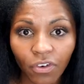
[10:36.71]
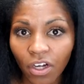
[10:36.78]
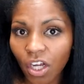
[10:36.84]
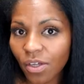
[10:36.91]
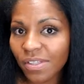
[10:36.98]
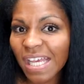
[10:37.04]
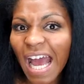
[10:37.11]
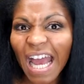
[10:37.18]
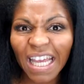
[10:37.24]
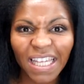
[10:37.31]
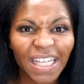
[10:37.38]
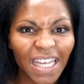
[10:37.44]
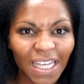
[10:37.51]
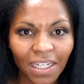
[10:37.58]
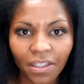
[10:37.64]
Virgo's
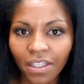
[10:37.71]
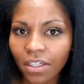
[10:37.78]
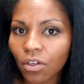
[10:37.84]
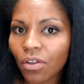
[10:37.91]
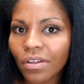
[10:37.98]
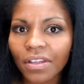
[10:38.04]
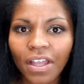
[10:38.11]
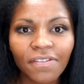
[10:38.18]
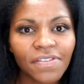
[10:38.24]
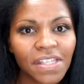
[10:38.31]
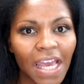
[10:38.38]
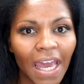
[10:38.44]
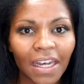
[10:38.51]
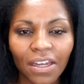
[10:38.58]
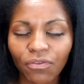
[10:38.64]
highly analytical, loves
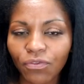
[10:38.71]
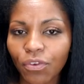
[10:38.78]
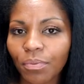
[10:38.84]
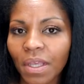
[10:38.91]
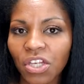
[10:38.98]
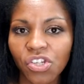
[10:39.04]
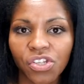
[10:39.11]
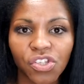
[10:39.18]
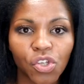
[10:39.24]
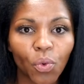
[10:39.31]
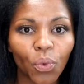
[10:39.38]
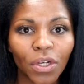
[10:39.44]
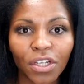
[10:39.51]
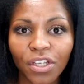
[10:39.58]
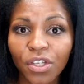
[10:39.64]
that information. So
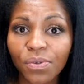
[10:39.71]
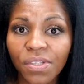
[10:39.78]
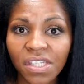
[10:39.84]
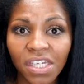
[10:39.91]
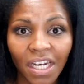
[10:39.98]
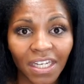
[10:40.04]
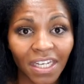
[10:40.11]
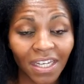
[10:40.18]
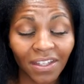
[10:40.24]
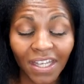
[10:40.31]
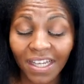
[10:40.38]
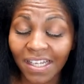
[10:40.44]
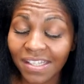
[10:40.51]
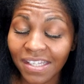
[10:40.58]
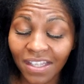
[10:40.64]
what are you studying?
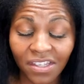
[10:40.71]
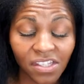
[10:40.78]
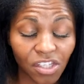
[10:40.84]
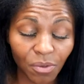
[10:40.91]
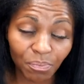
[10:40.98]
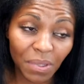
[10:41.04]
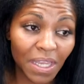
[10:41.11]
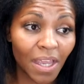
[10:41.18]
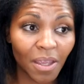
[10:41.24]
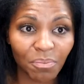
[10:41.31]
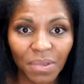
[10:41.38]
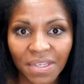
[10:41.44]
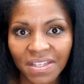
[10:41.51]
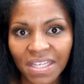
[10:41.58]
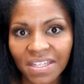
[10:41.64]
Like I said, this could be a
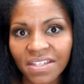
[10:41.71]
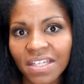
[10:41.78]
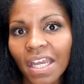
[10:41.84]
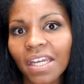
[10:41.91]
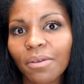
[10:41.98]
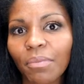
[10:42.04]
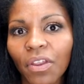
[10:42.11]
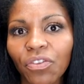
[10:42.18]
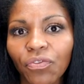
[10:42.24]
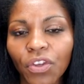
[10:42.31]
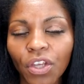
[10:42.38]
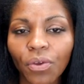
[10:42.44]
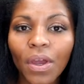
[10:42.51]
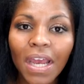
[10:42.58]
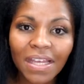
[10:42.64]
busy study month for
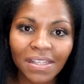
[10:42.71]
you.